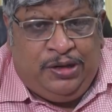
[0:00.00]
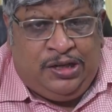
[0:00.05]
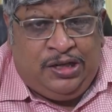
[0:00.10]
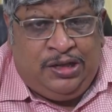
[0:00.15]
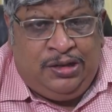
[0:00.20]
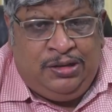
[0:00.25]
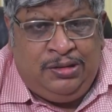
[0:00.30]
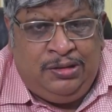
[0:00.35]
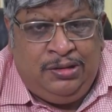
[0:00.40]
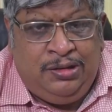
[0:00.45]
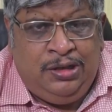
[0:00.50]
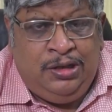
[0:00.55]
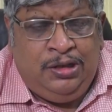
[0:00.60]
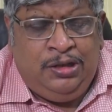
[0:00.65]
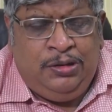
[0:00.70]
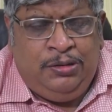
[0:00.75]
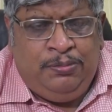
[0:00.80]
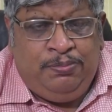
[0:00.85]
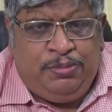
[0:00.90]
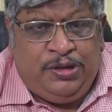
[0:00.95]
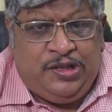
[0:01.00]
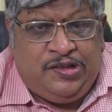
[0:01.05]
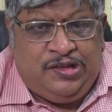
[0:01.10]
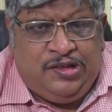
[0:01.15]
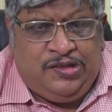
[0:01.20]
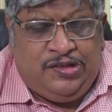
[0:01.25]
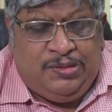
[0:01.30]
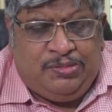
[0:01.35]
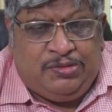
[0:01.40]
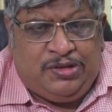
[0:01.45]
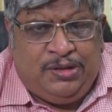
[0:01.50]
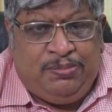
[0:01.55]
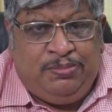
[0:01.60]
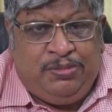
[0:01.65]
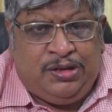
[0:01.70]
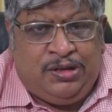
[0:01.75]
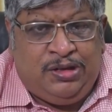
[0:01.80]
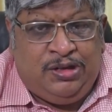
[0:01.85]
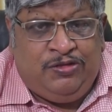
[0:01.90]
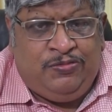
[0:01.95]
button, press the subscribe
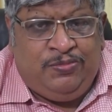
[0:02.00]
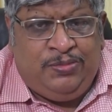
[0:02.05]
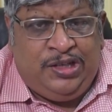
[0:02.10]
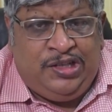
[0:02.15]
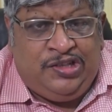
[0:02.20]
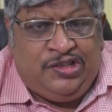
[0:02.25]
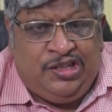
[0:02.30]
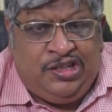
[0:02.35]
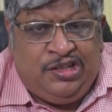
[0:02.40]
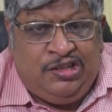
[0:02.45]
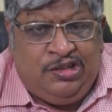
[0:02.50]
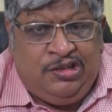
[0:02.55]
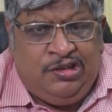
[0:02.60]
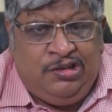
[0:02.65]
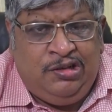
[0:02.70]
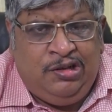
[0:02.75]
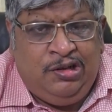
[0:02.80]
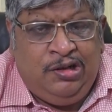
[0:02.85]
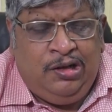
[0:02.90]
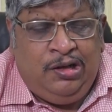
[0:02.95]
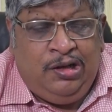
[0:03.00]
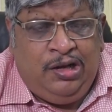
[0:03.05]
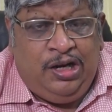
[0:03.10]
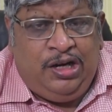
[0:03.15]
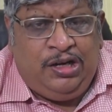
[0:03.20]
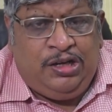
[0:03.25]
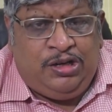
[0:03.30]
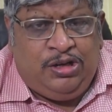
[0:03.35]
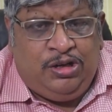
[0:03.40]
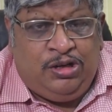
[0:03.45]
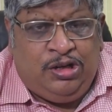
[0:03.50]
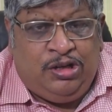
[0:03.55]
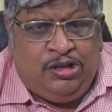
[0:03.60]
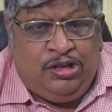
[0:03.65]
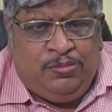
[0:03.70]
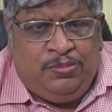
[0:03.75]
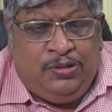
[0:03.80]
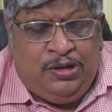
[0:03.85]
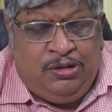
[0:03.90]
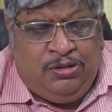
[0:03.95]
button of my channel, and turn on
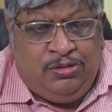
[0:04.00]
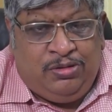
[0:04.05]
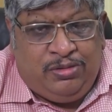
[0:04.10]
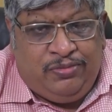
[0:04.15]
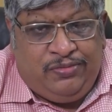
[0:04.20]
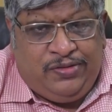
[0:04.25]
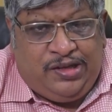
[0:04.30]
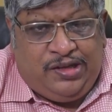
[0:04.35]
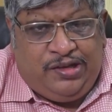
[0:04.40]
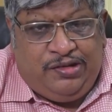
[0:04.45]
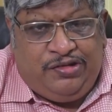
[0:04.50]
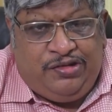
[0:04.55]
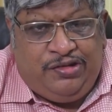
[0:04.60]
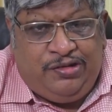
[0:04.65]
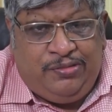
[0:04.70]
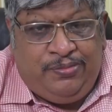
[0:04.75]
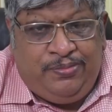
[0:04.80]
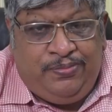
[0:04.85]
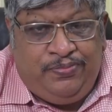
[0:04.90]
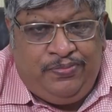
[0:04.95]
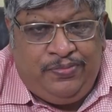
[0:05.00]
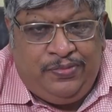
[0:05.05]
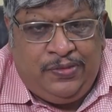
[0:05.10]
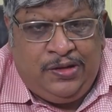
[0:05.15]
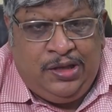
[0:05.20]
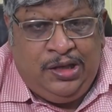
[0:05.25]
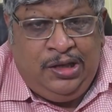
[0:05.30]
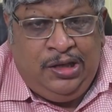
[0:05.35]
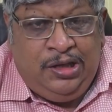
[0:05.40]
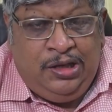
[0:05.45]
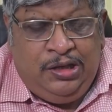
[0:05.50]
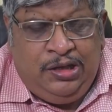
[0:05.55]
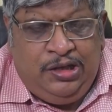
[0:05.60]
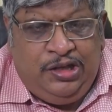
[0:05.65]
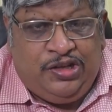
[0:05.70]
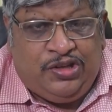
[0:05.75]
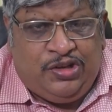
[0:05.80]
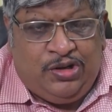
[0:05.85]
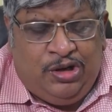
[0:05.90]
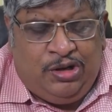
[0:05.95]
the bell notification.
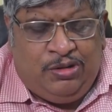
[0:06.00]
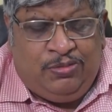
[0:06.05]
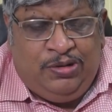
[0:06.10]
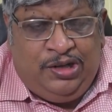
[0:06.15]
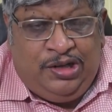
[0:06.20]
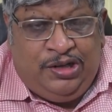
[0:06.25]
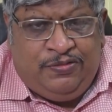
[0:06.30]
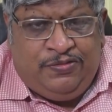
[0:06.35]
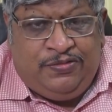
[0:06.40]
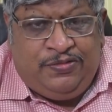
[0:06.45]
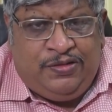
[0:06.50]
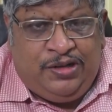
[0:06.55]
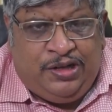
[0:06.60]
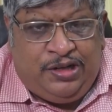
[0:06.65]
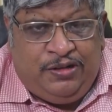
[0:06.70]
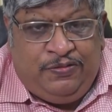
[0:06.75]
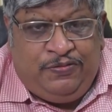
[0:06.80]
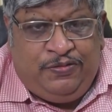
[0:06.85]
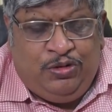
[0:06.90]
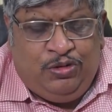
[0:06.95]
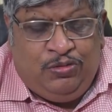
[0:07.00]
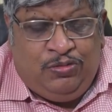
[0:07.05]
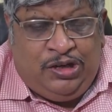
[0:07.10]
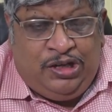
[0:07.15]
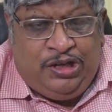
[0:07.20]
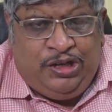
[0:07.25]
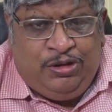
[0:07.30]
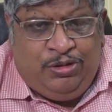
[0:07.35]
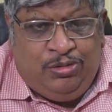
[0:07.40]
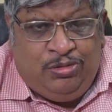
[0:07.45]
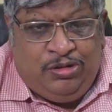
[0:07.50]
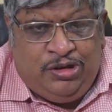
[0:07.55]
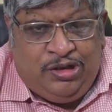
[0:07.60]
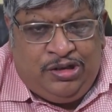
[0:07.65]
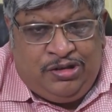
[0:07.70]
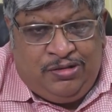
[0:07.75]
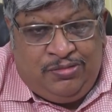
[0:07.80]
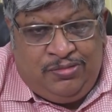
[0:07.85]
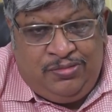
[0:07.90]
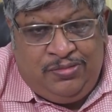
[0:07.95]
It's not enough that if you only do
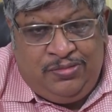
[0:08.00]
it.